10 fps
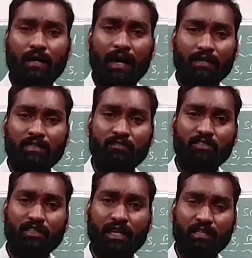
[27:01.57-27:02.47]
acid
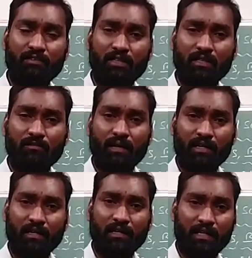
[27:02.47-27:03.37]
which react with the
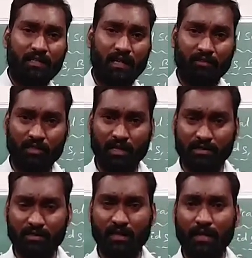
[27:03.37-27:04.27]
metal, they release hydrogen
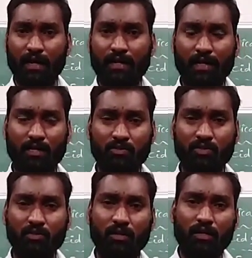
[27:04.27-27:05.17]
gas, and
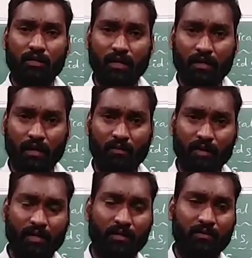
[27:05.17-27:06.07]
also the
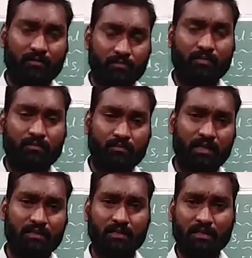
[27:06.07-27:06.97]
non-metal
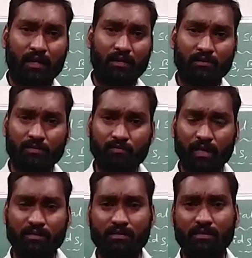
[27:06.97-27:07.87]
means the
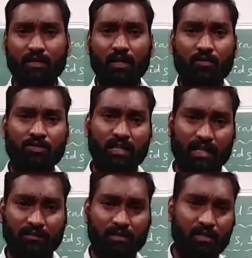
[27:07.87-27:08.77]
base which
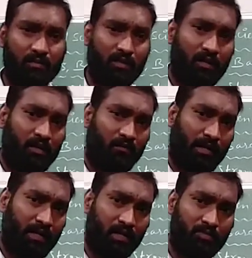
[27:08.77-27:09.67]
react with the
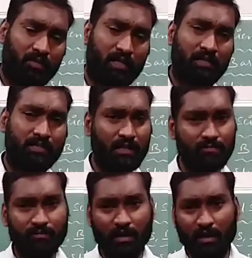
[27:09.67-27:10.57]
metal also release
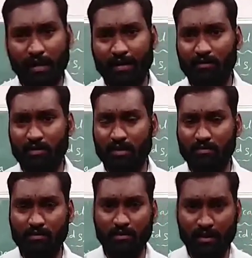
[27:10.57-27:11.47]
the hydrogen
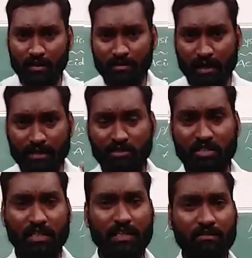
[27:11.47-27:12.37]
gas. That is
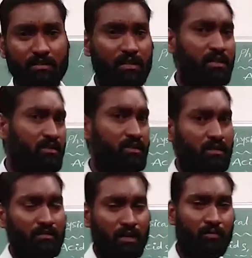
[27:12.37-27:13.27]
activity
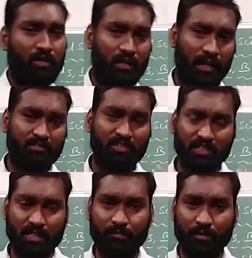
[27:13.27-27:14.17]
3, about
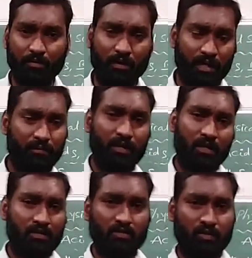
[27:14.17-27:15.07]
activity 3.
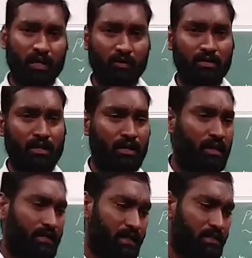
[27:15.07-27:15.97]
Okay, so we have
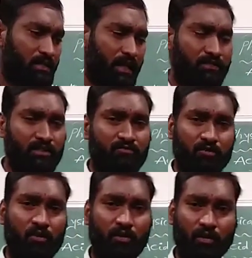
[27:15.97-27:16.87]
the next activity
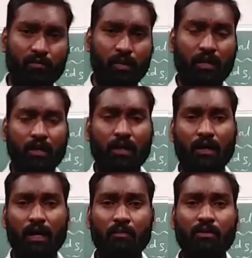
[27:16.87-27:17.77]
4
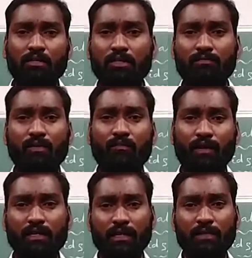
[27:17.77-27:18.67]
about
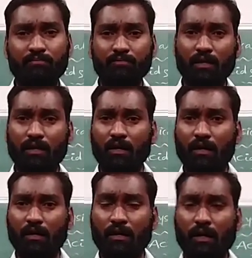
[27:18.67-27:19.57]
when the
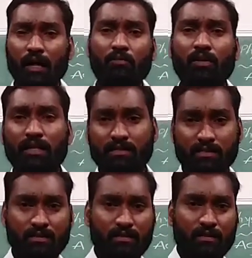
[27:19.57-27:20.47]

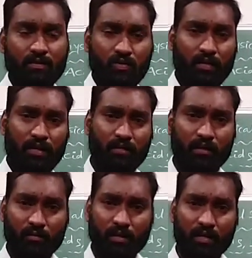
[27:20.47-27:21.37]
carbonates, sodium
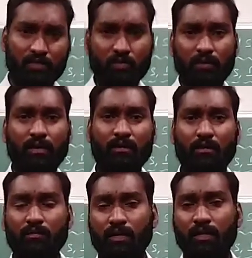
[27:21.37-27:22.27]
carbonate, sodium
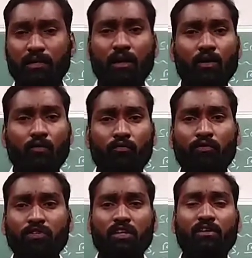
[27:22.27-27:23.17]
bicarbonate,
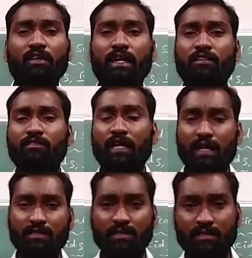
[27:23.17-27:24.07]
which are react with the
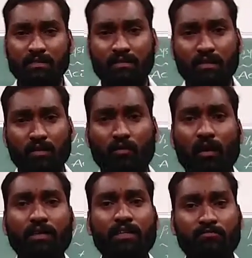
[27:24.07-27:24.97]
acids,
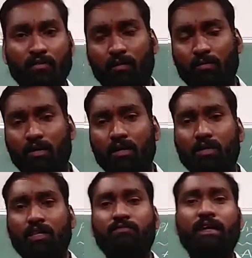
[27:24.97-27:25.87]
what they form.
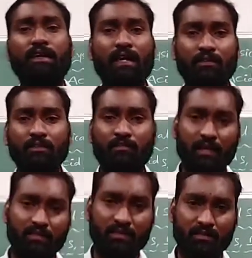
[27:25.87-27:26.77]
If they react with the
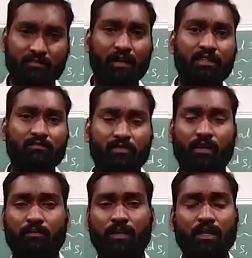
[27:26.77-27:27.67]
bases, what they
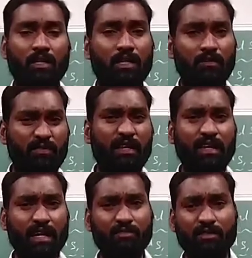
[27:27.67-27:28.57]
form. If they
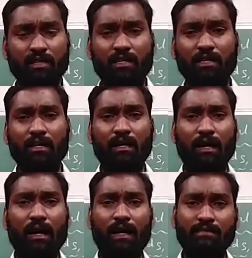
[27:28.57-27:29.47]
react with the
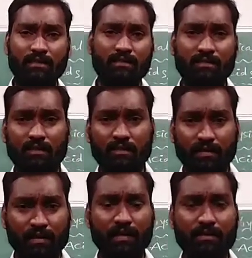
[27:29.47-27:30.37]
acids,
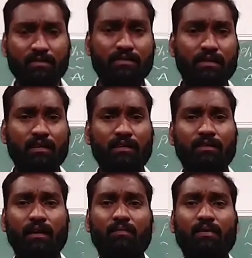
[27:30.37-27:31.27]
they release
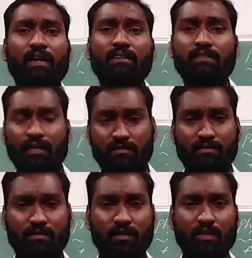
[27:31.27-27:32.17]
carbon dioxide
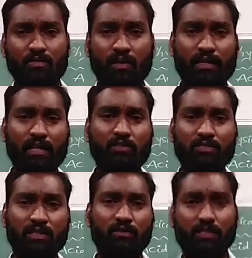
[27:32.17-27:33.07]
gas. So
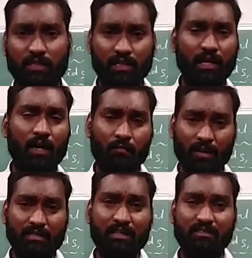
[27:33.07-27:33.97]
Na2CO3
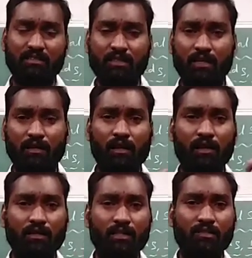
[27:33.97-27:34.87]
plus HCl
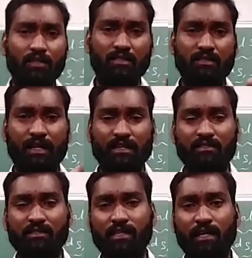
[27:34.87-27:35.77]
gives us to
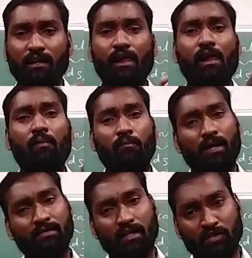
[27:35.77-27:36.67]
NaCl
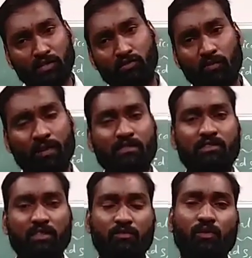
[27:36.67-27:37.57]
plus H2O
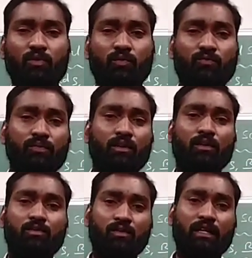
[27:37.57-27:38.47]
plus CO2.
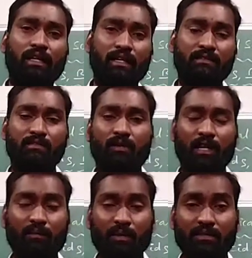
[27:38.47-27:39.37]
So they release. What
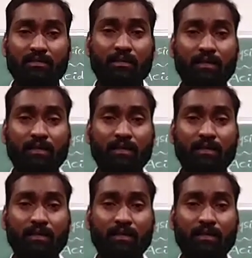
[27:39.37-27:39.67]
happens?